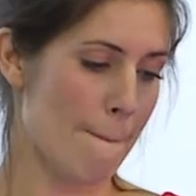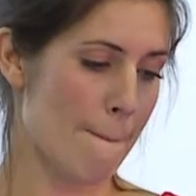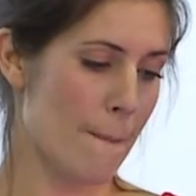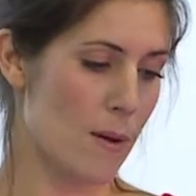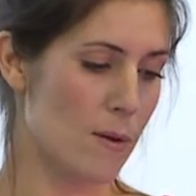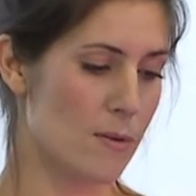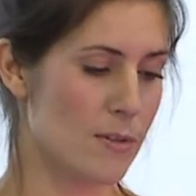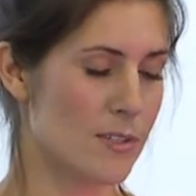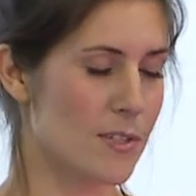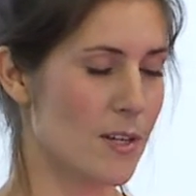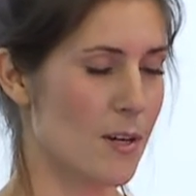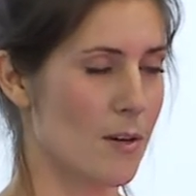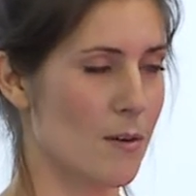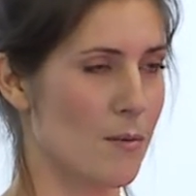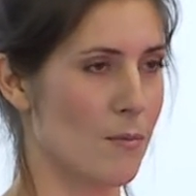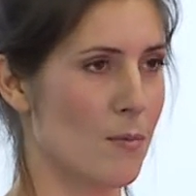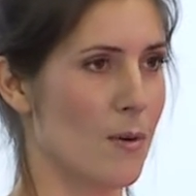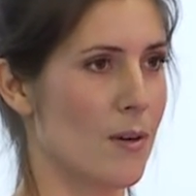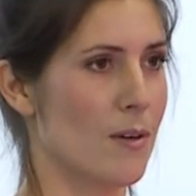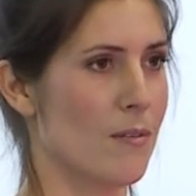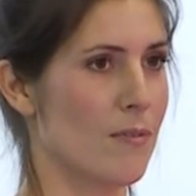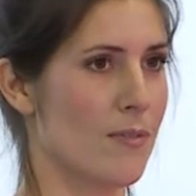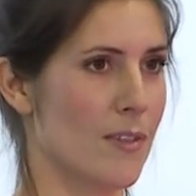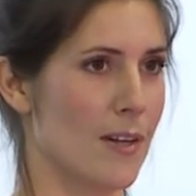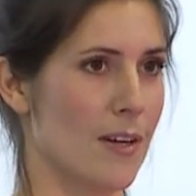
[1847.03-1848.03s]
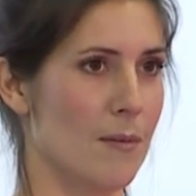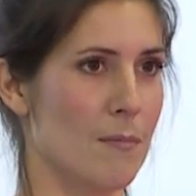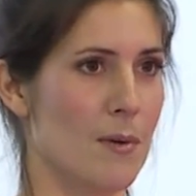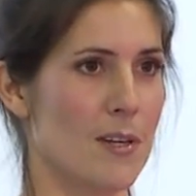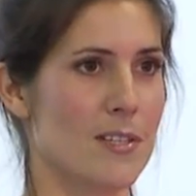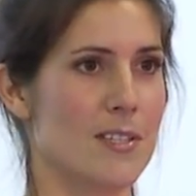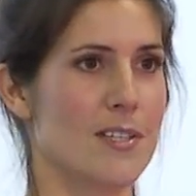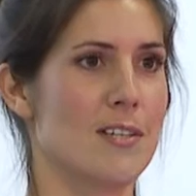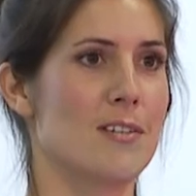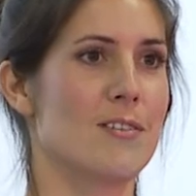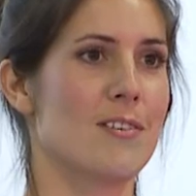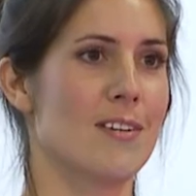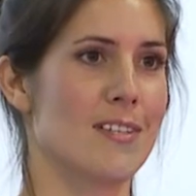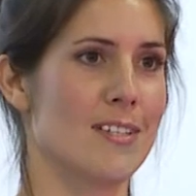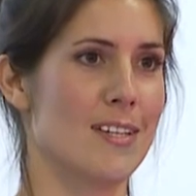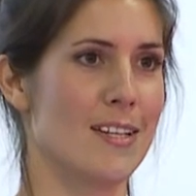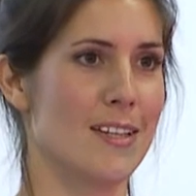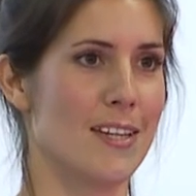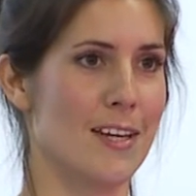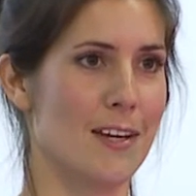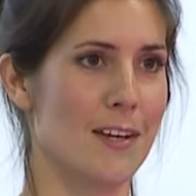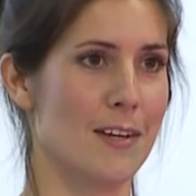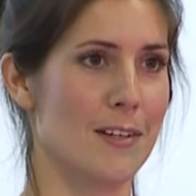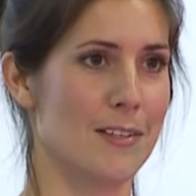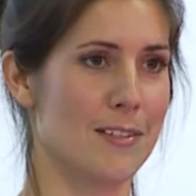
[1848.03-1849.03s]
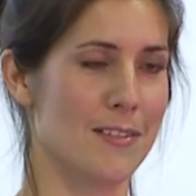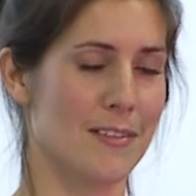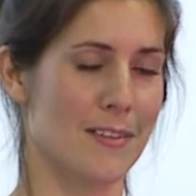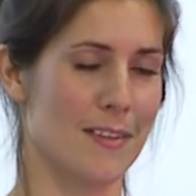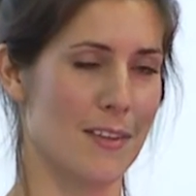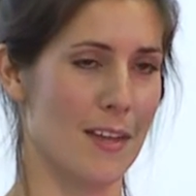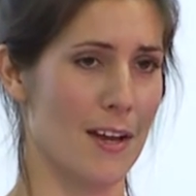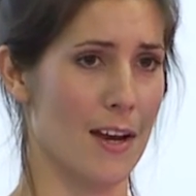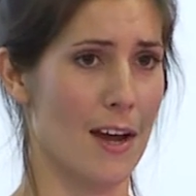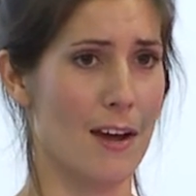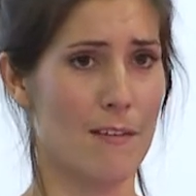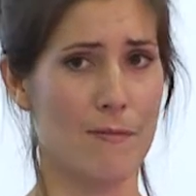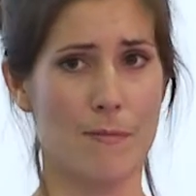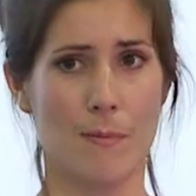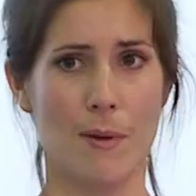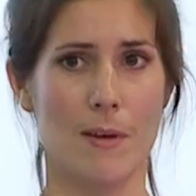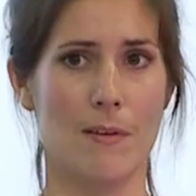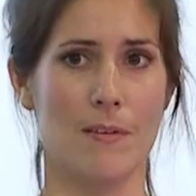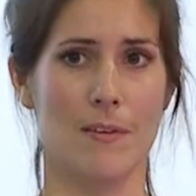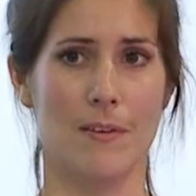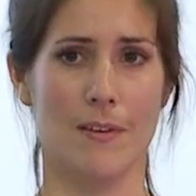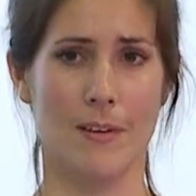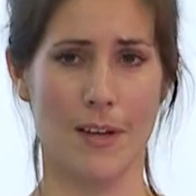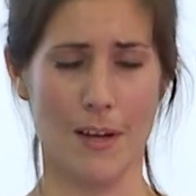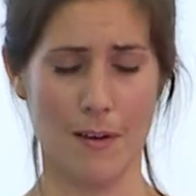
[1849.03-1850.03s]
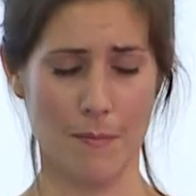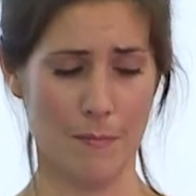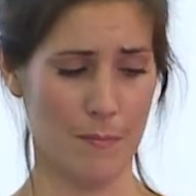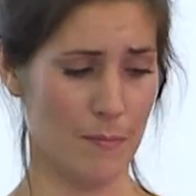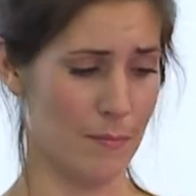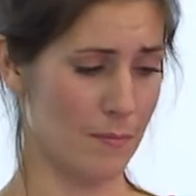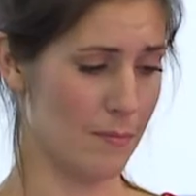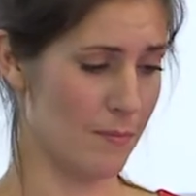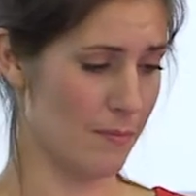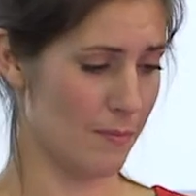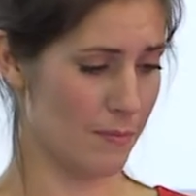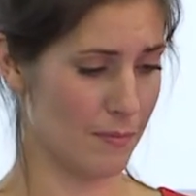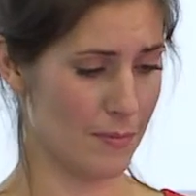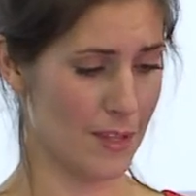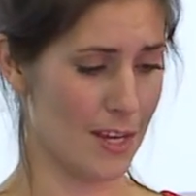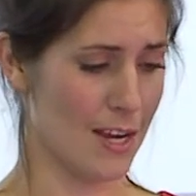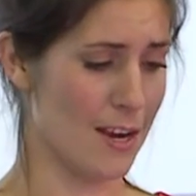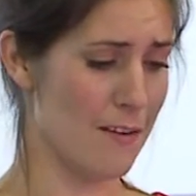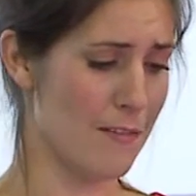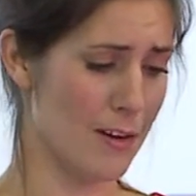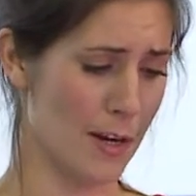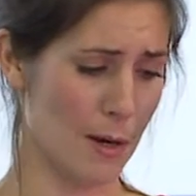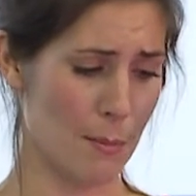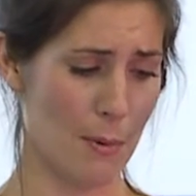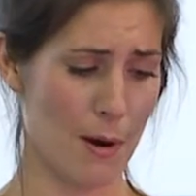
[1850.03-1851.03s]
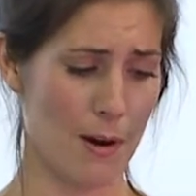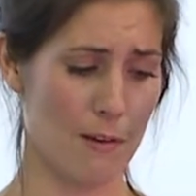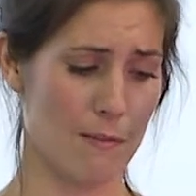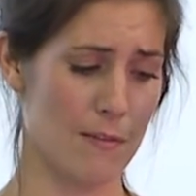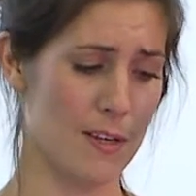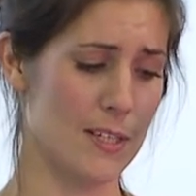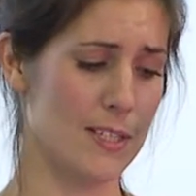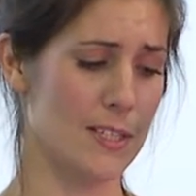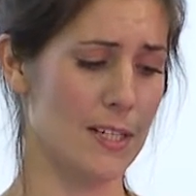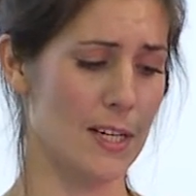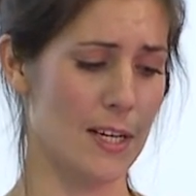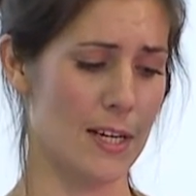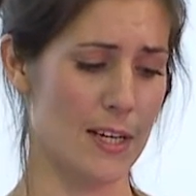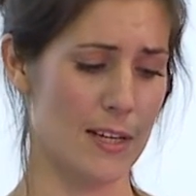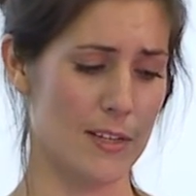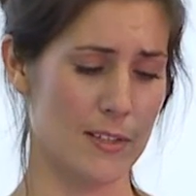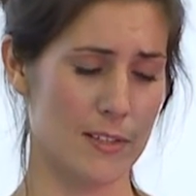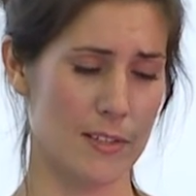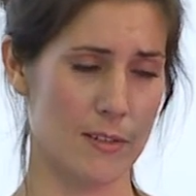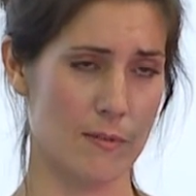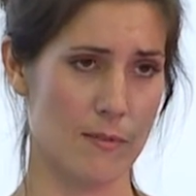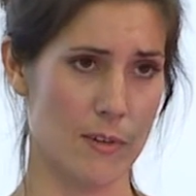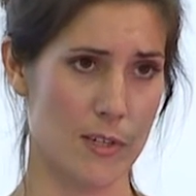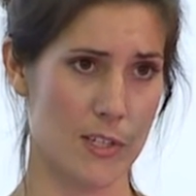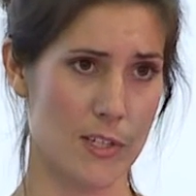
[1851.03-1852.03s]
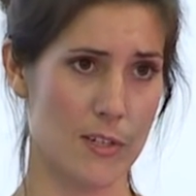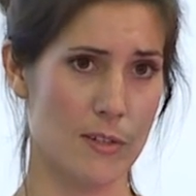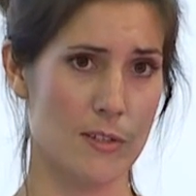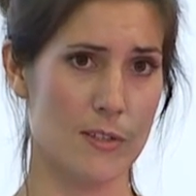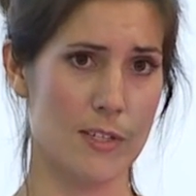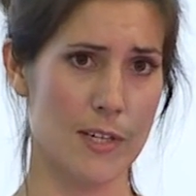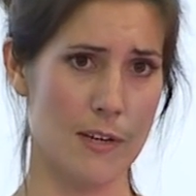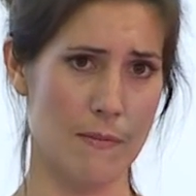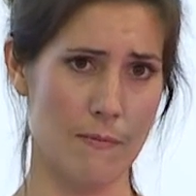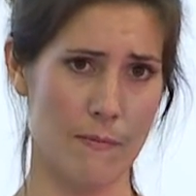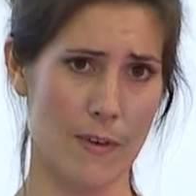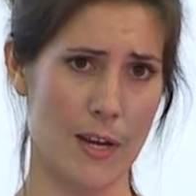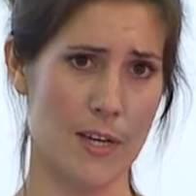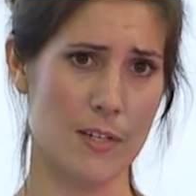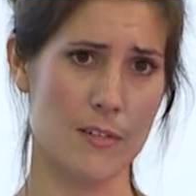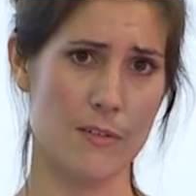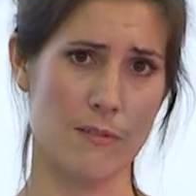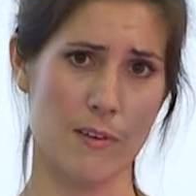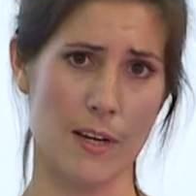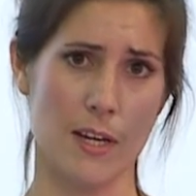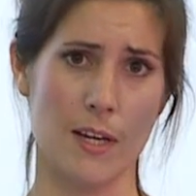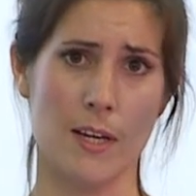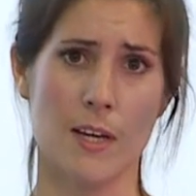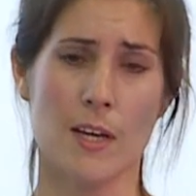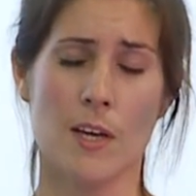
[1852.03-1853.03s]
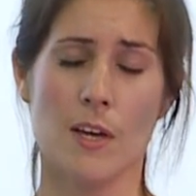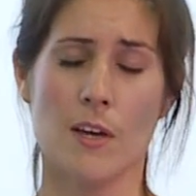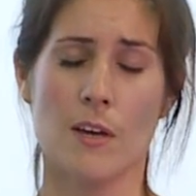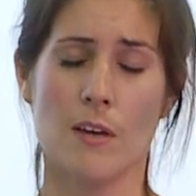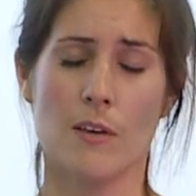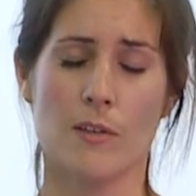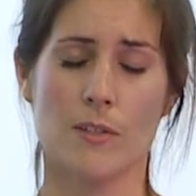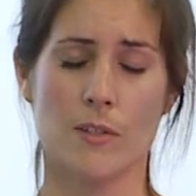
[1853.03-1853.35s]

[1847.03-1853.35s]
Also, one of the most interesting things that I've been hearing about recently is the reduced inventory.